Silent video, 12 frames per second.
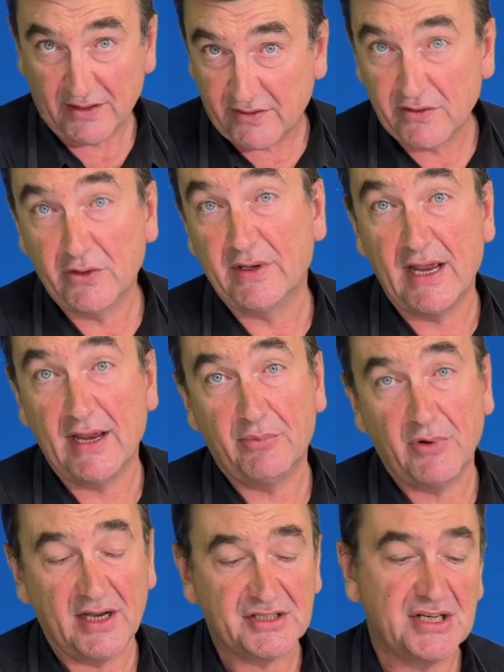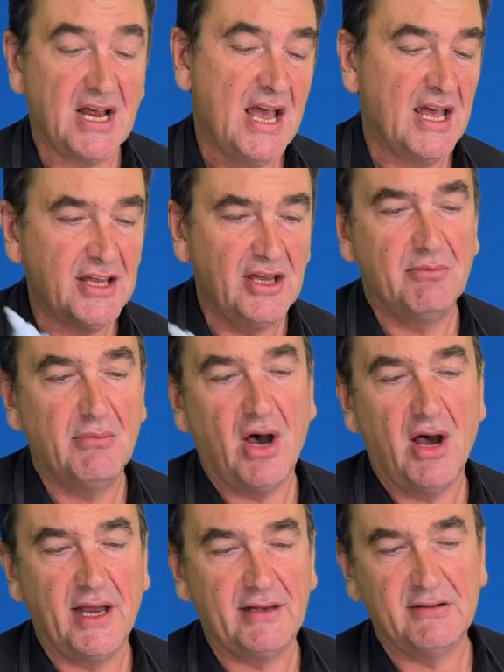through an airbrush. You
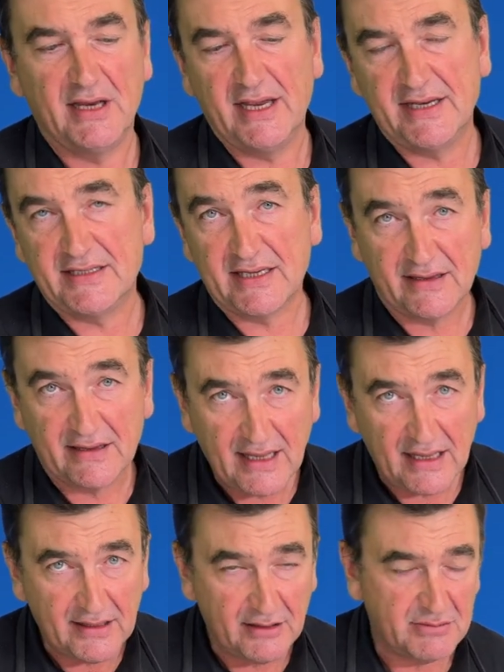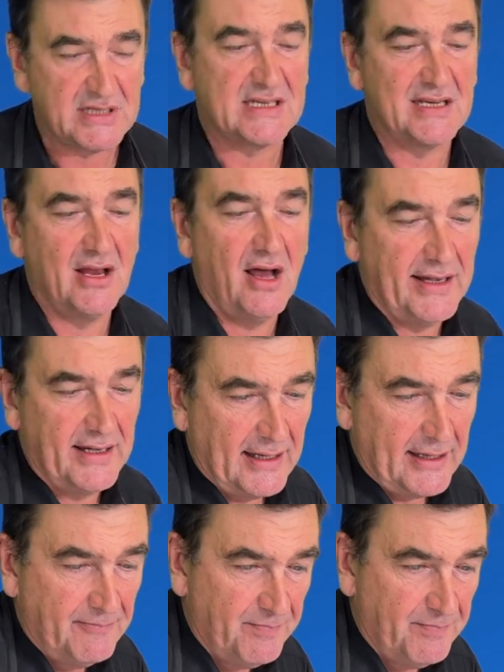might need to thin them slightly.